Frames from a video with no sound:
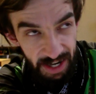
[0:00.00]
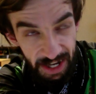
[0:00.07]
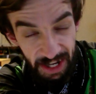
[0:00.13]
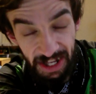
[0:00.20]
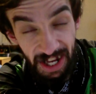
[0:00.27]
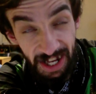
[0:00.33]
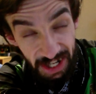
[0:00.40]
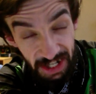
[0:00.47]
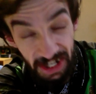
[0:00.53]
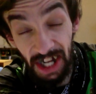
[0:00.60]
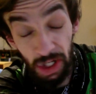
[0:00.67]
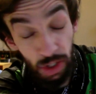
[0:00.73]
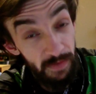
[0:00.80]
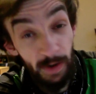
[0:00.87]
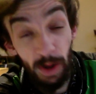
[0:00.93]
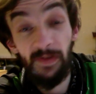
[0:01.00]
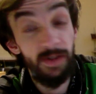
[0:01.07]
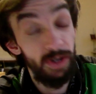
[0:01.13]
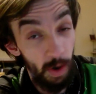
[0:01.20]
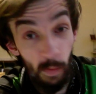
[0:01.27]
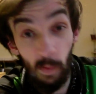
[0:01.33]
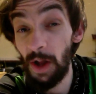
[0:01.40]
Because there's a statue of Oliver
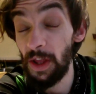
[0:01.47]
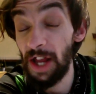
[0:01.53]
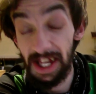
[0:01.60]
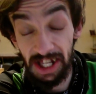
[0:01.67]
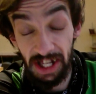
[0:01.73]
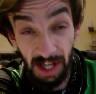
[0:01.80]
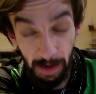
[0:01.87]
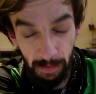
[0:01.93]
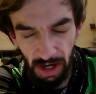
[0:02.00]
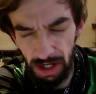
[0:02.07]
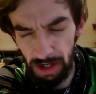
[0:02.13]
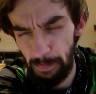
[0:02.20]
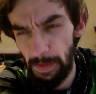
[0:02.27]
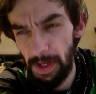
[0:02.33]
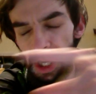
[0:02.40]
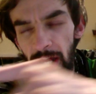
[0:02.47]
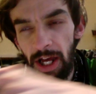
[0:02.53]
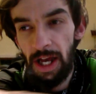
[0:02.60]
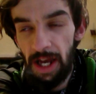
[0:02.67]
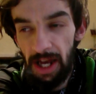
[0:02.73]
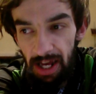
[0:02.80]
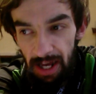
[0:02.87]
Cromwell next to that bridge.
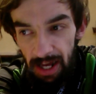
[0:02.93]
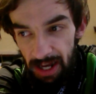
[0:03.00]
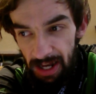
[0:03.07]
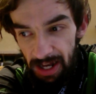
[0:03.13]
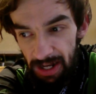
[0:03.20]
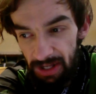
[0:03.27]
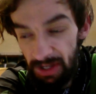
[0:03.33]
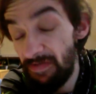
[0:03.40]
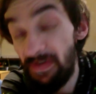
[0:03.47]
The